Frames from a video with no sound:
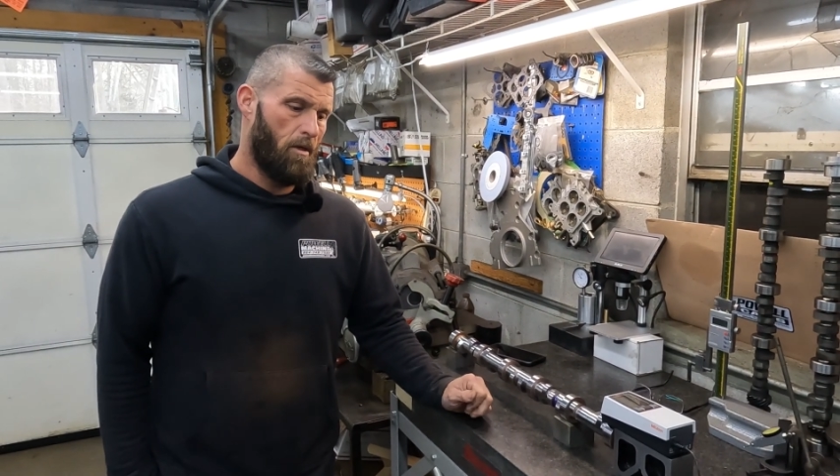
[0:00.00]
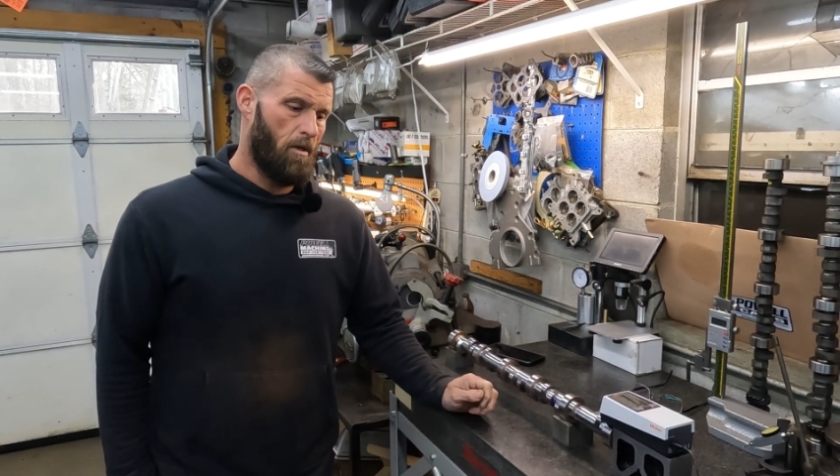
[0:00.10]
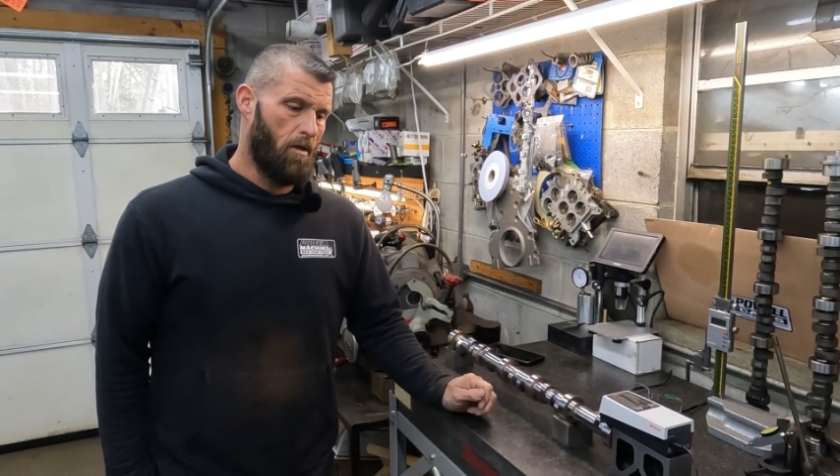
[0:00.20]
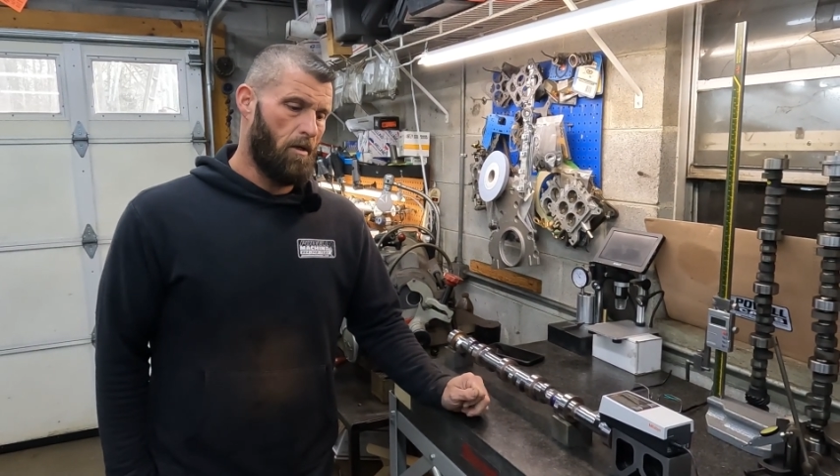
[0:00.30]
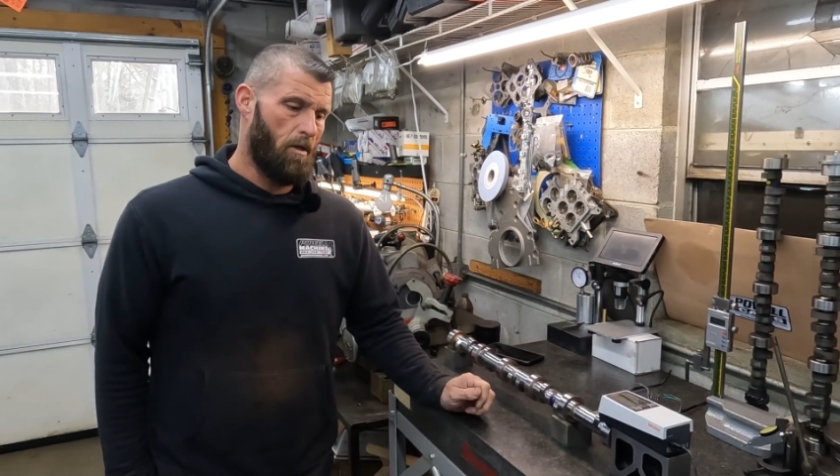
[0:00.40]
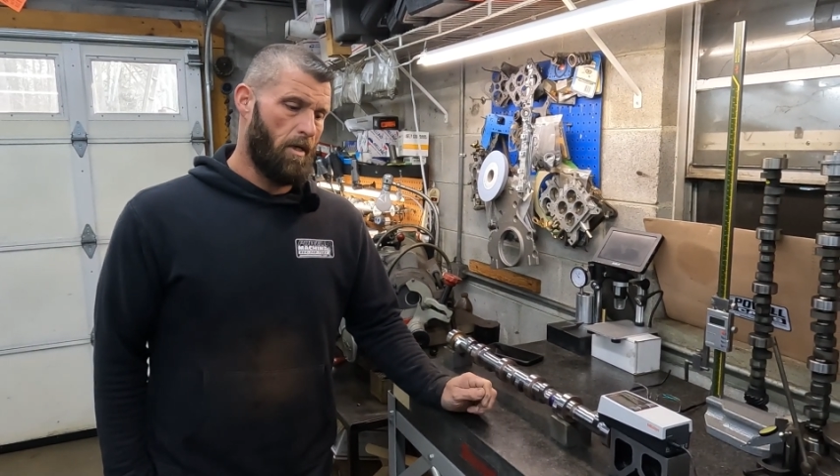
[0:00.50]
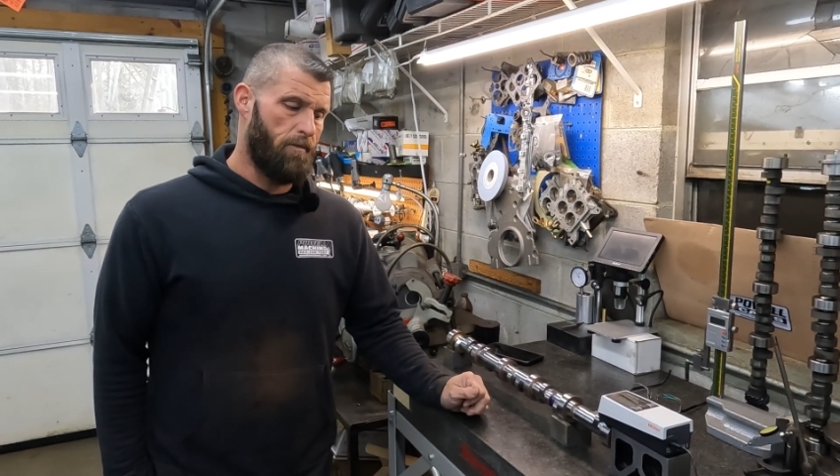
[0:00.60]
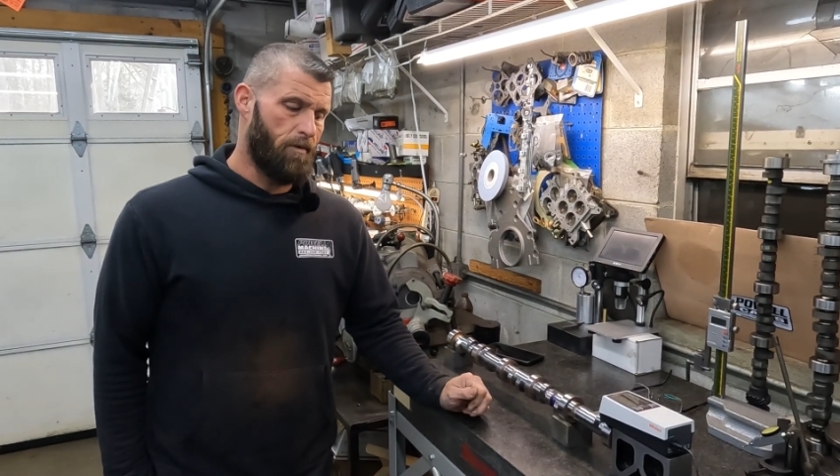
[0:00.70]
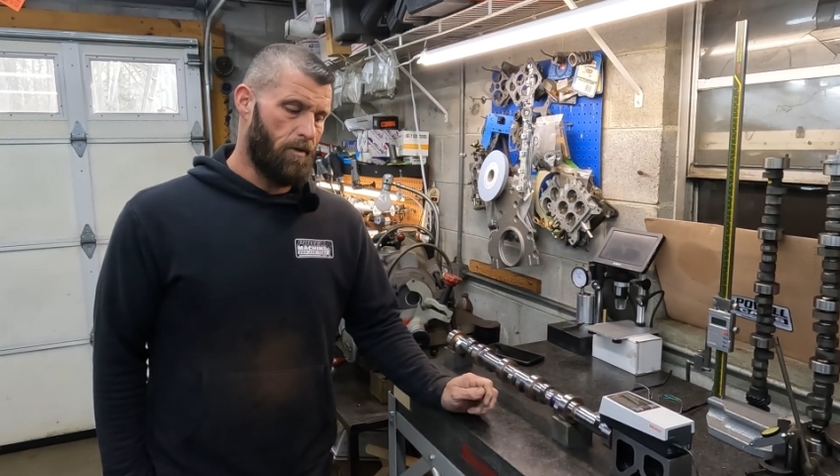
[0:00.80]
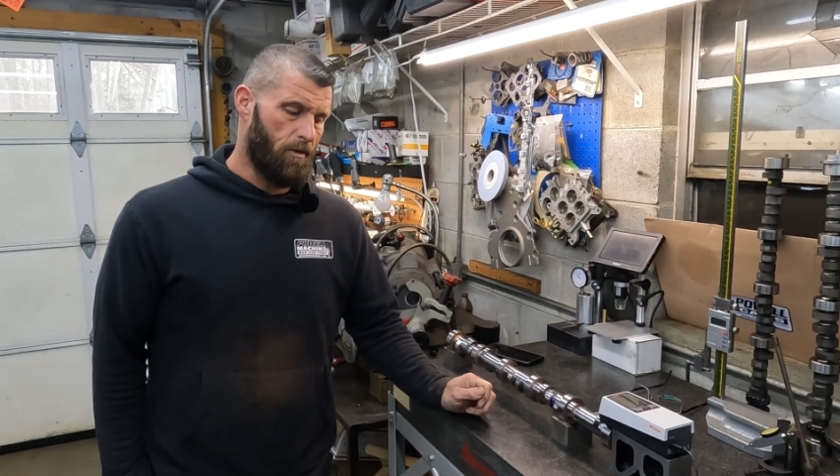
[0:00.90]
uh,
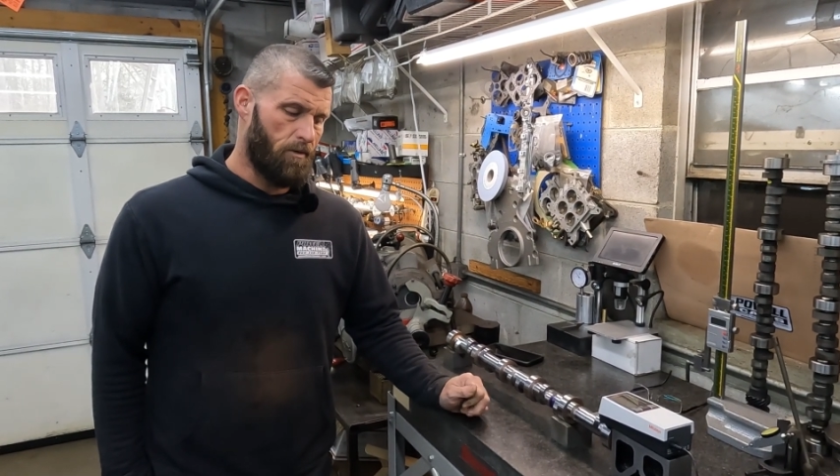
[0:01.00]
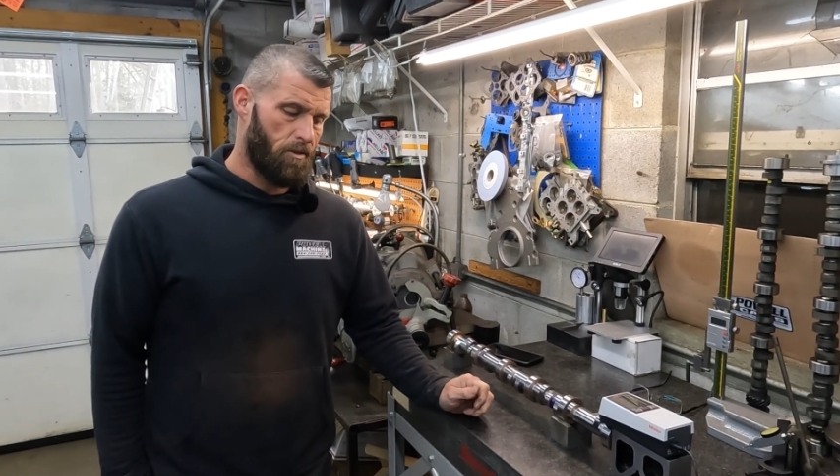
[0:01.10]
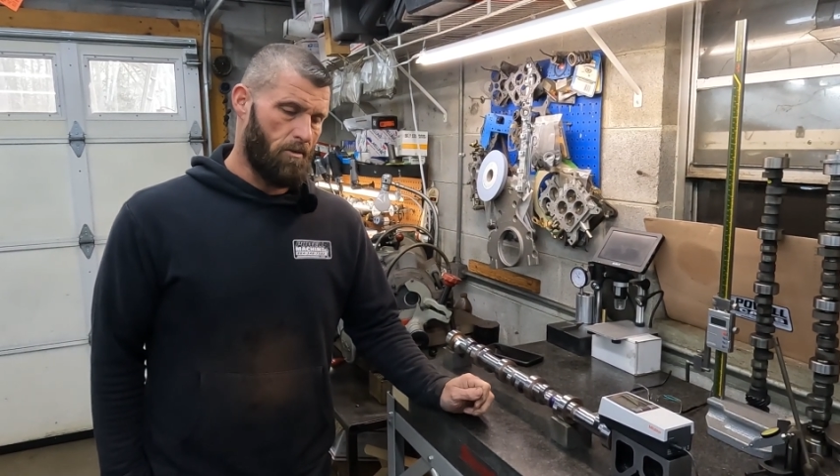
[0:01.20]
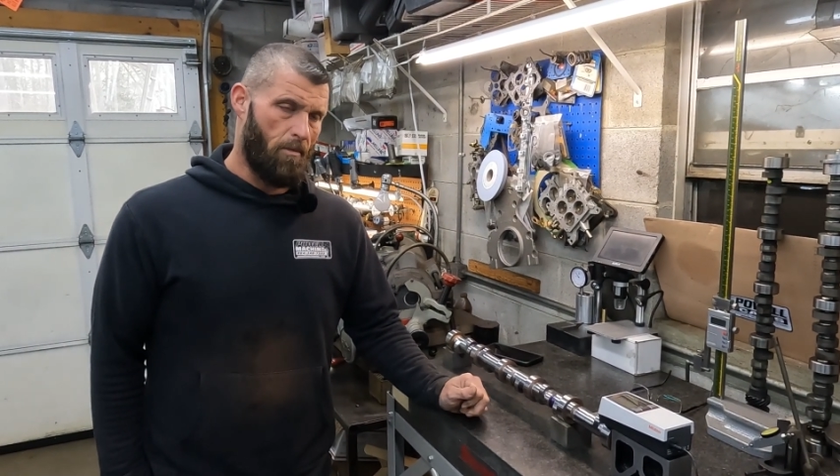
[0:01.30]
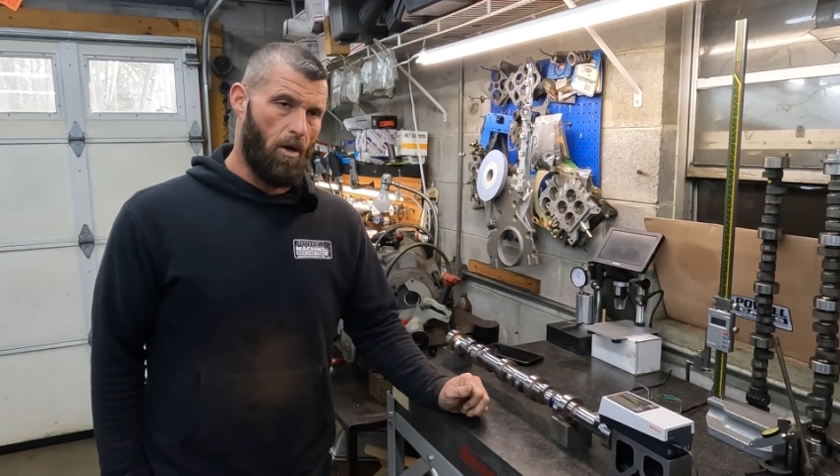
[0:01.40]
even some